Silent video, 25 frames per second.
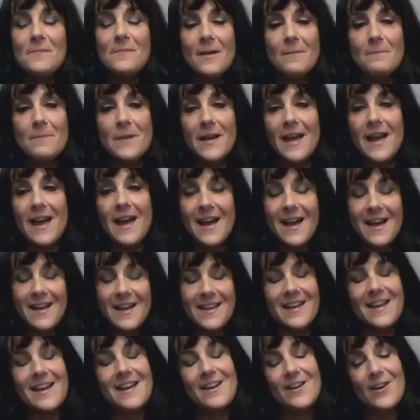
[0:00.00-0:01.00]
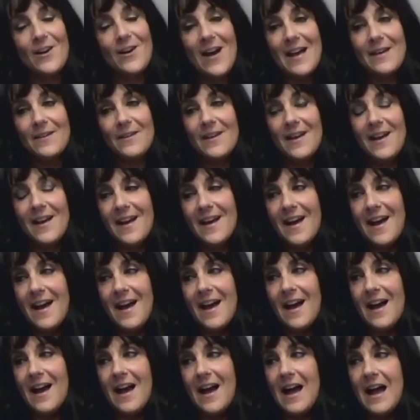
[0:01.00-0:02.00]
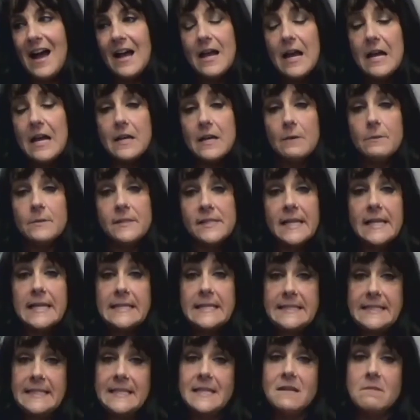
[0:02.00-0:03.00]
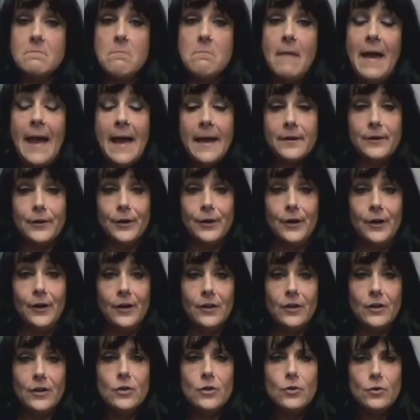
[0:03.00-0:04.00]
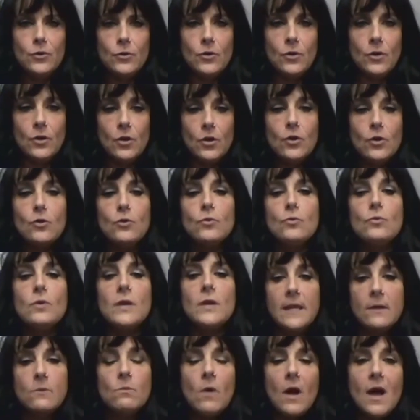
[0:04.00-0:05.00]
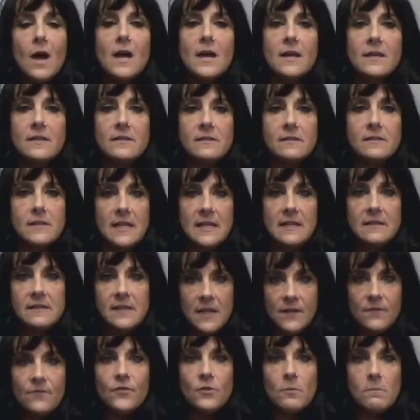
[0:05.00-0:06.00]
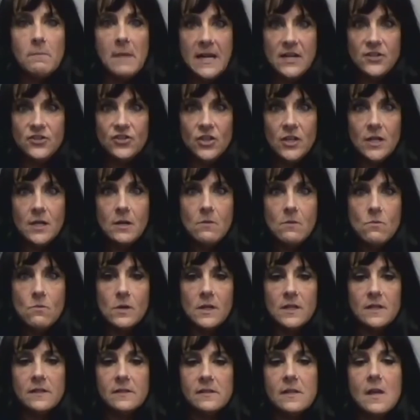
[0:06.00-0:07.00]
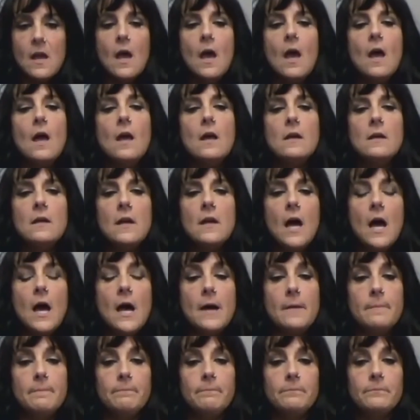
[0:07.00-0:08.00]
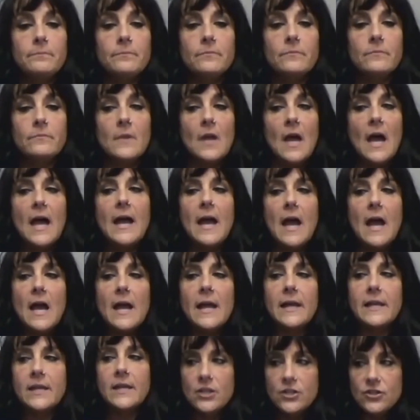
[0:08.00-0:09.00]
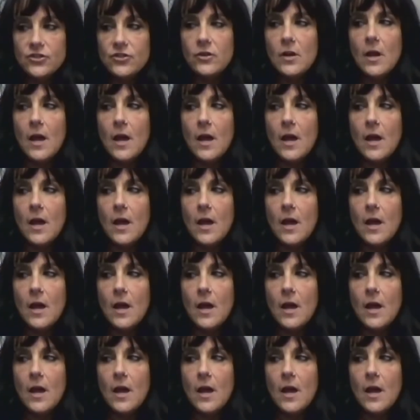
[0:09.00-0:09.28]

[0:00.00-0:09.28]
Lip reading: But I was like, it didn't matter who he was. His information was, I could